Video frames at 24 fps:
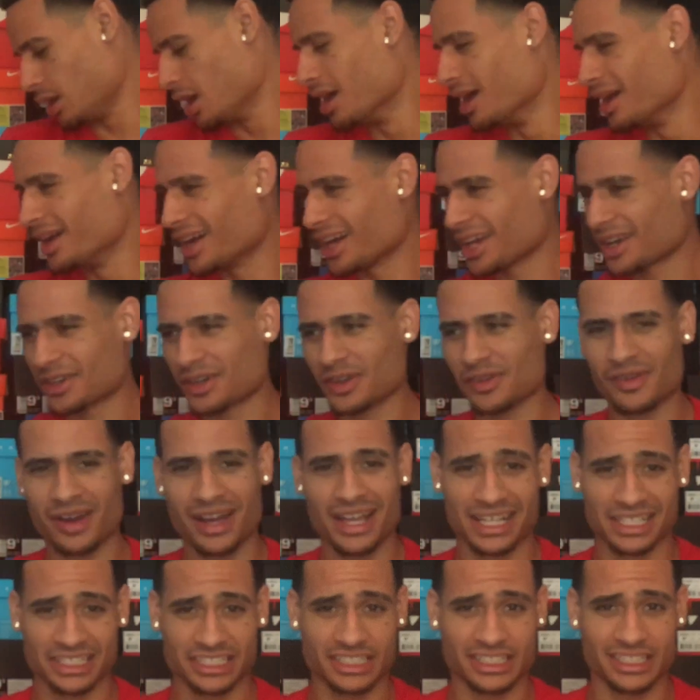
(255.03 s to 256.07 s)
I don't know
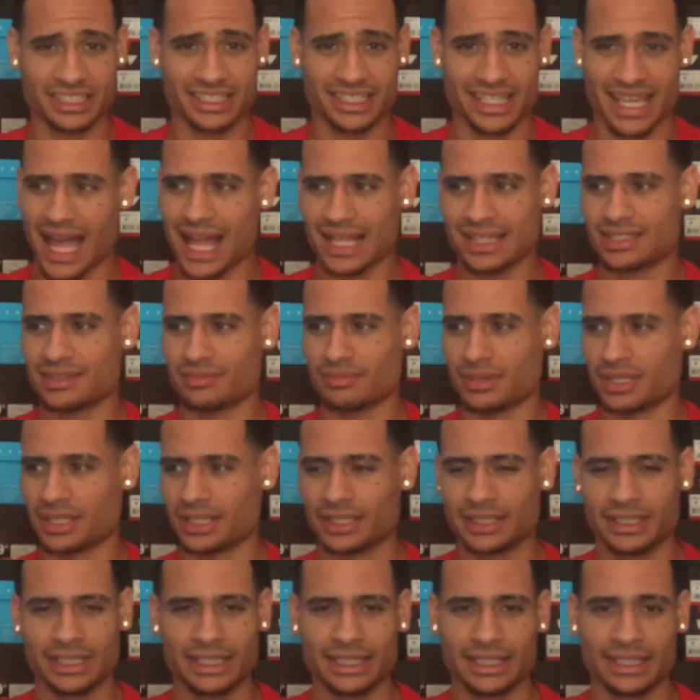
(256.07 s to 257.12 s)
why that shit just got to me.
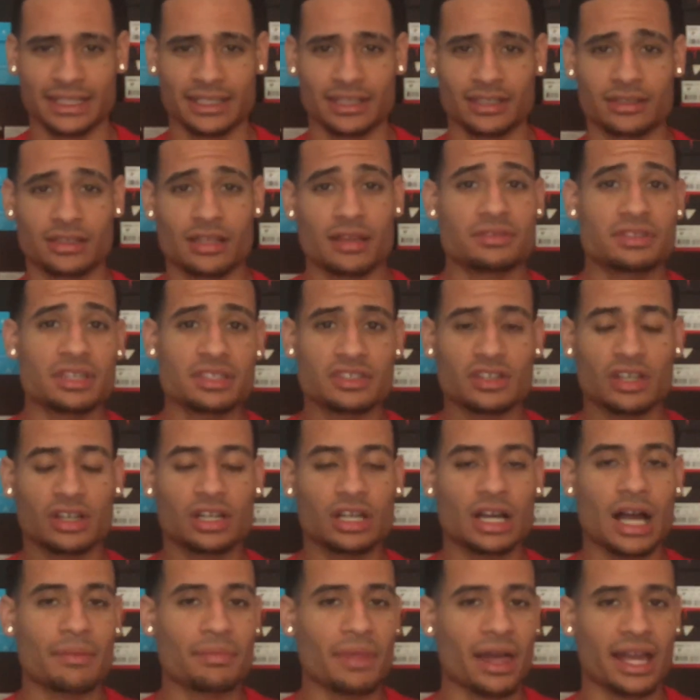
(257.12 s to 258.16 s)
Them shits are
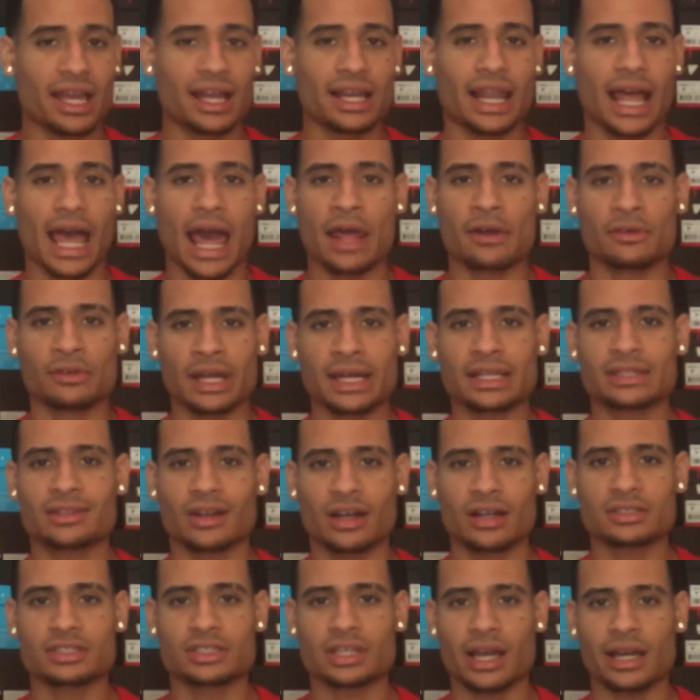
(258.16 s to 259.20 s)
good. I'm not gonna lie, I don't like
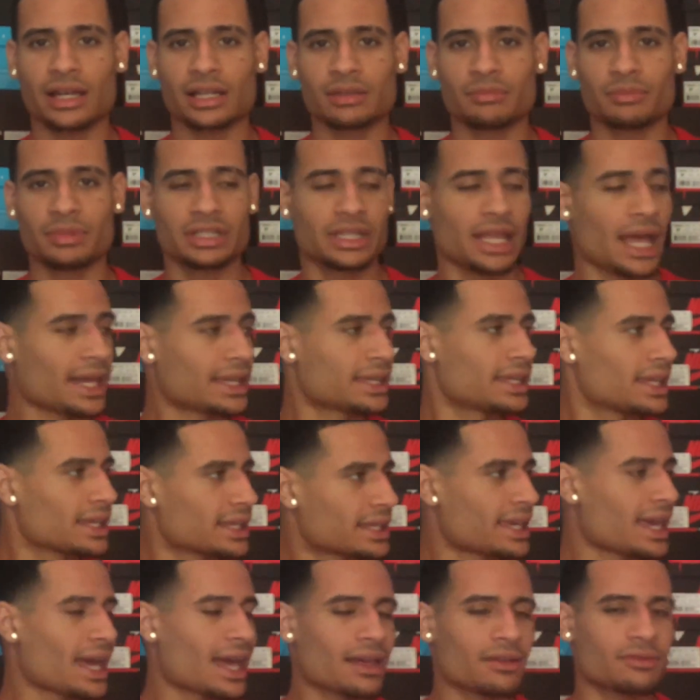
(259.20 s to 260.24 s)
dark chocolate, but that
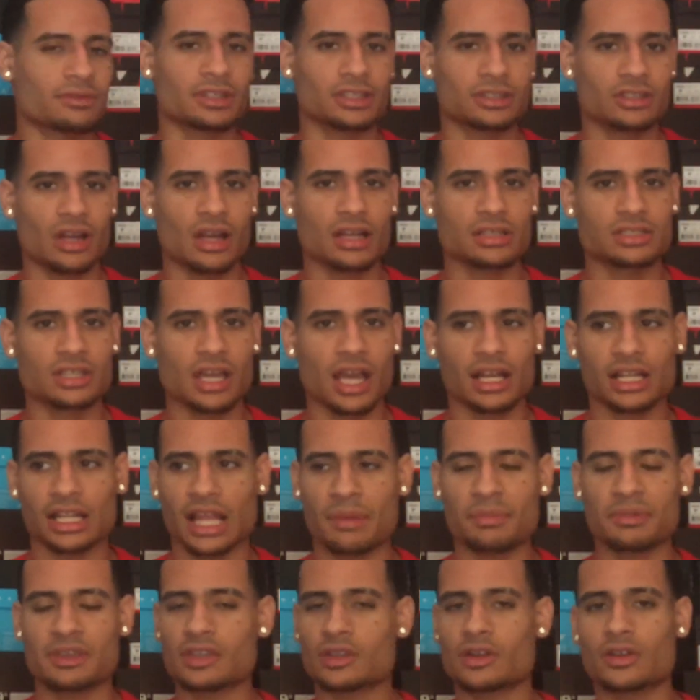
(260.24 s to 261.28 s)
Kit Kat with the dark
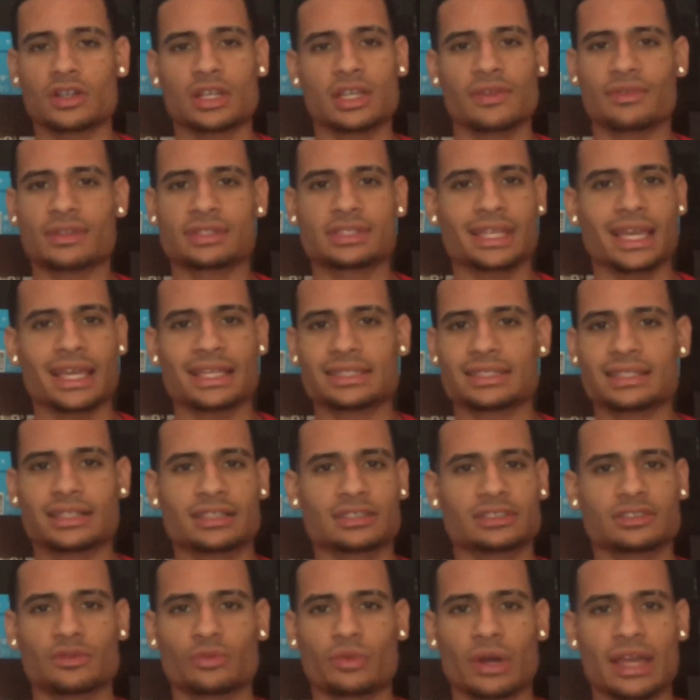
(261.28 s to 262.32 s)
chocolate, I mean, you don't even taste it
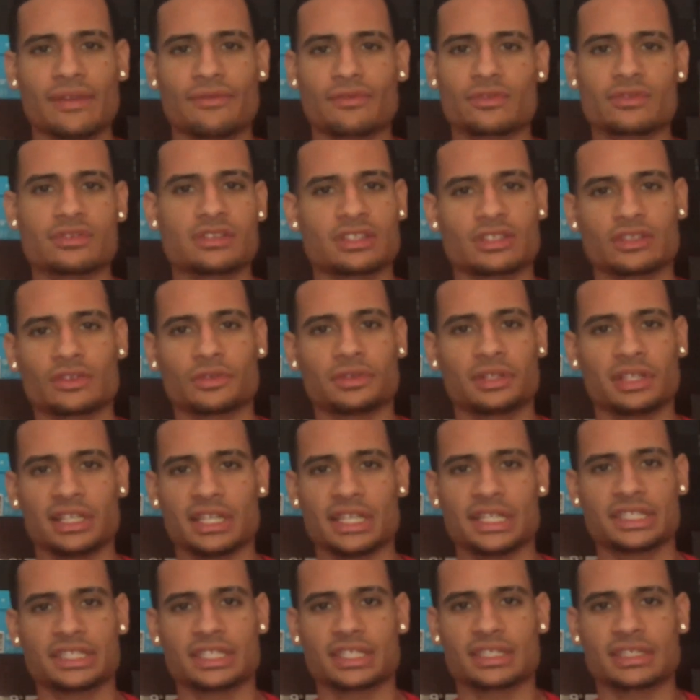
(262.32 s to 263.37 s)
because the wafer is so
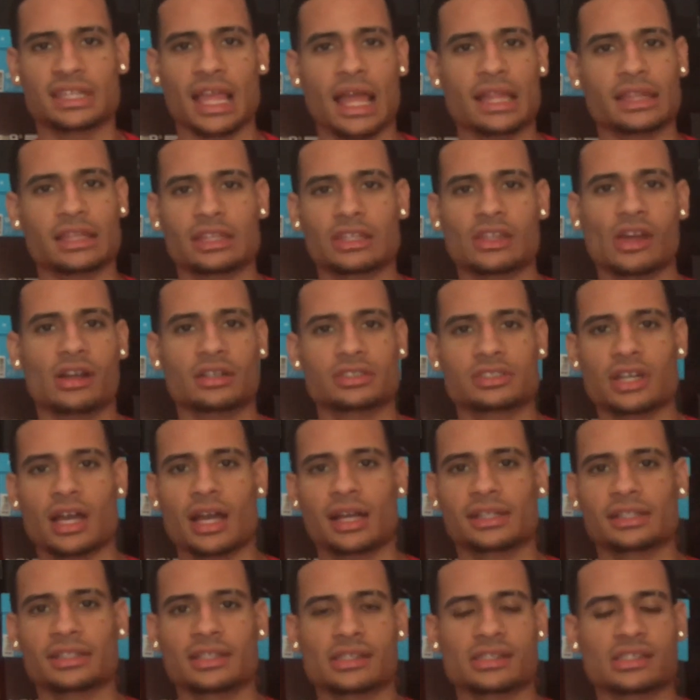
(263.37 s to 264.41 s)
delicious that dark
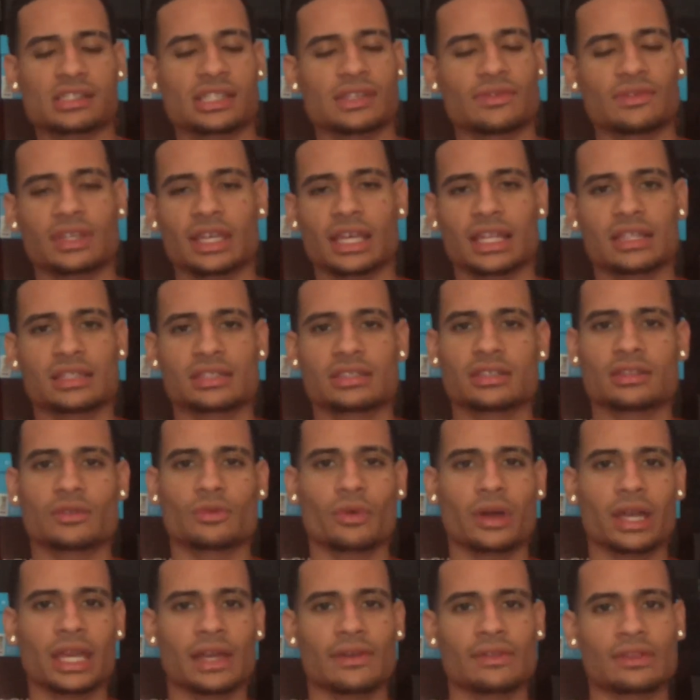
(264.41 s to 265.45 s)
chocolate doesn't even get into the
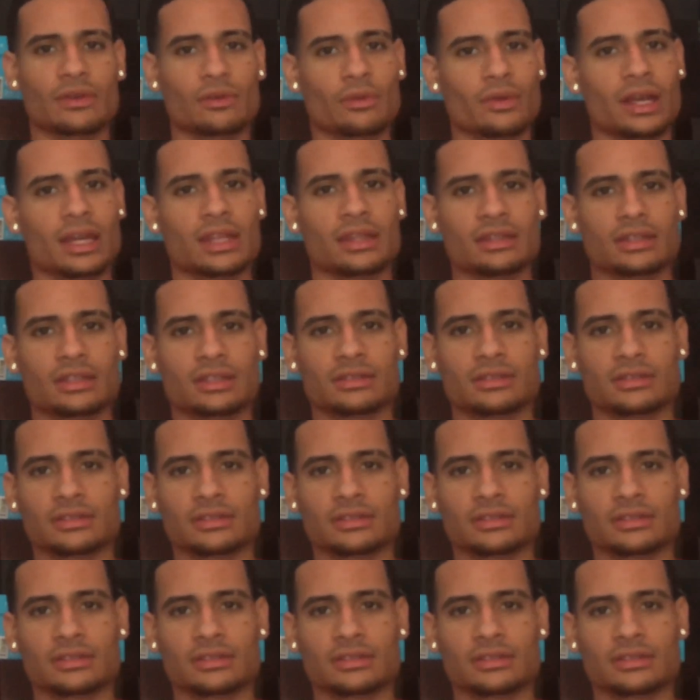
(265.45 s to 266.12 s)
way of the way of the.